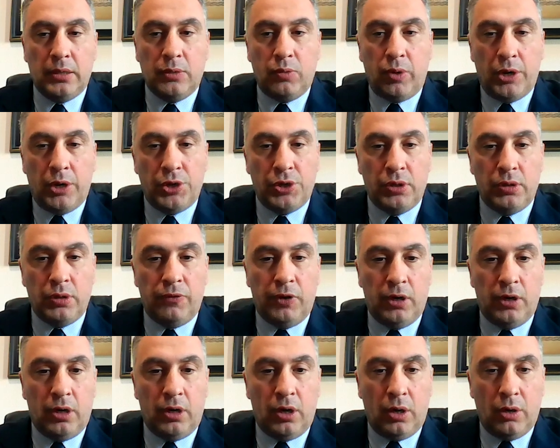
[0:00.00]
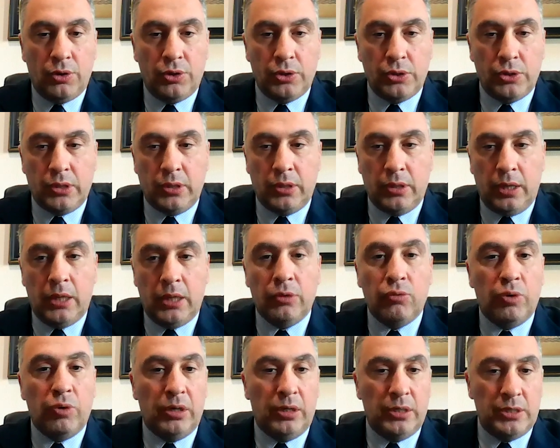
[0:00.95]
question very cautiously and
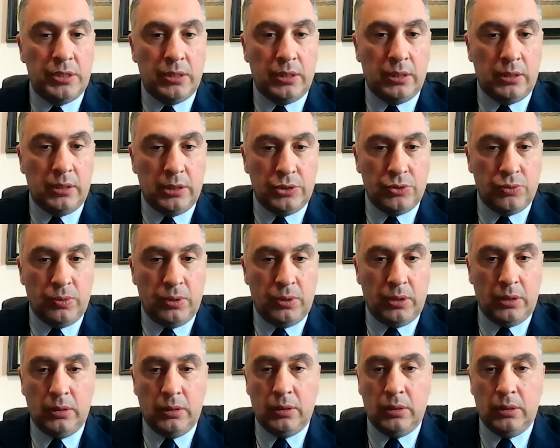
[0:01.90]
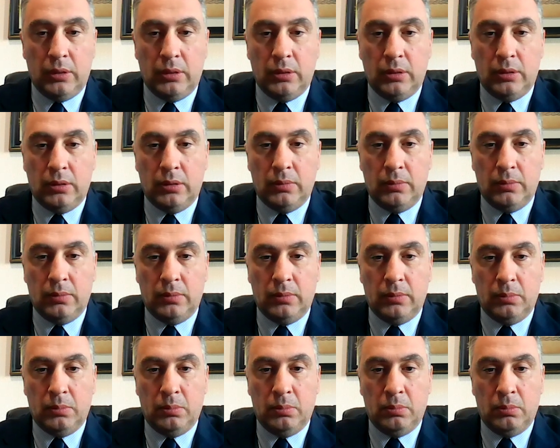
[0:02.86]
realistically as well.
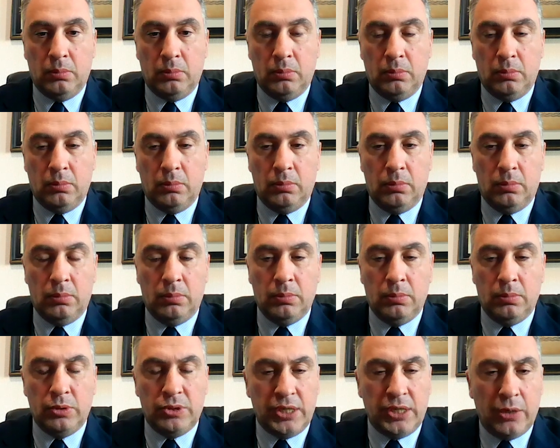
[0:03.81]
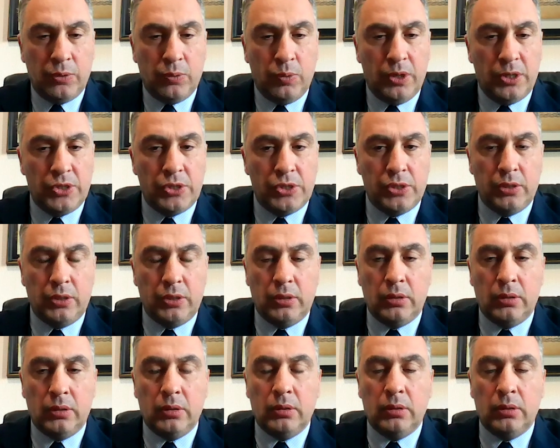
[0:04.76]
To start with,
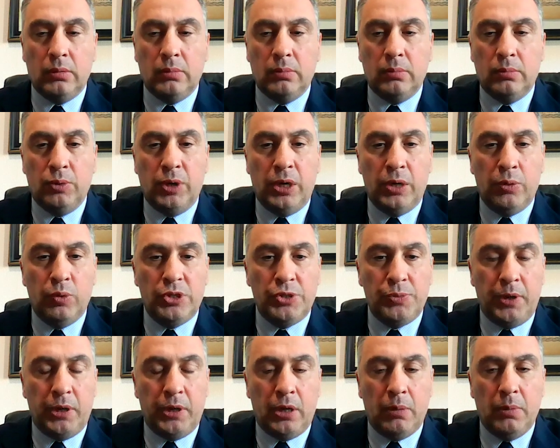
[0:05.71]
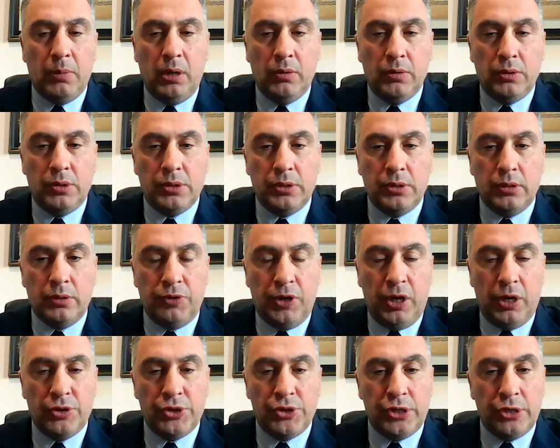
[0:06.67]
when we speak about the
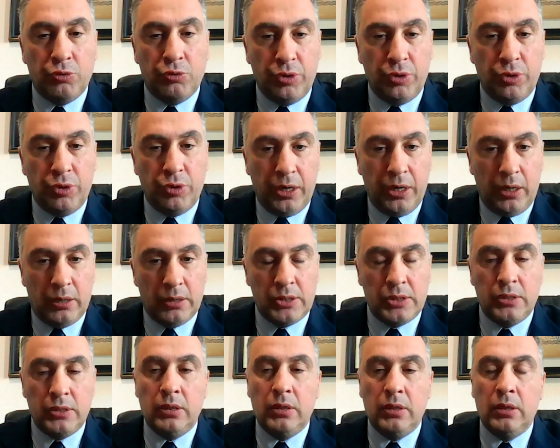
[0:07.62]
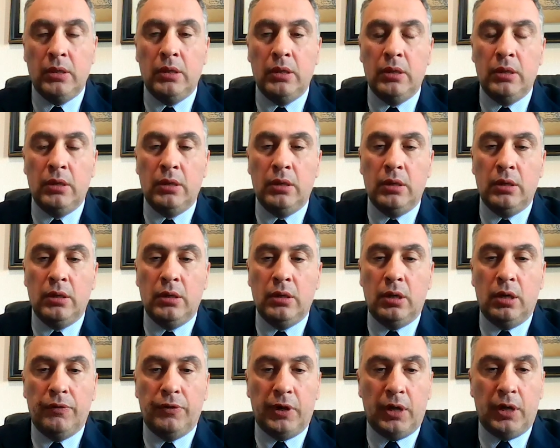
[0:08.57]
various ingredients
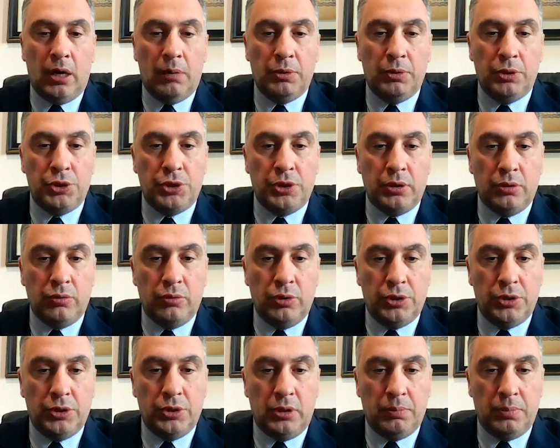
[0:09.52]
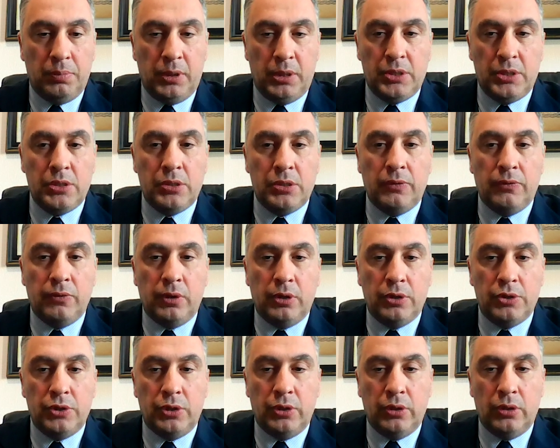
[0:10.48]
of accomplishing the regional peace, of course,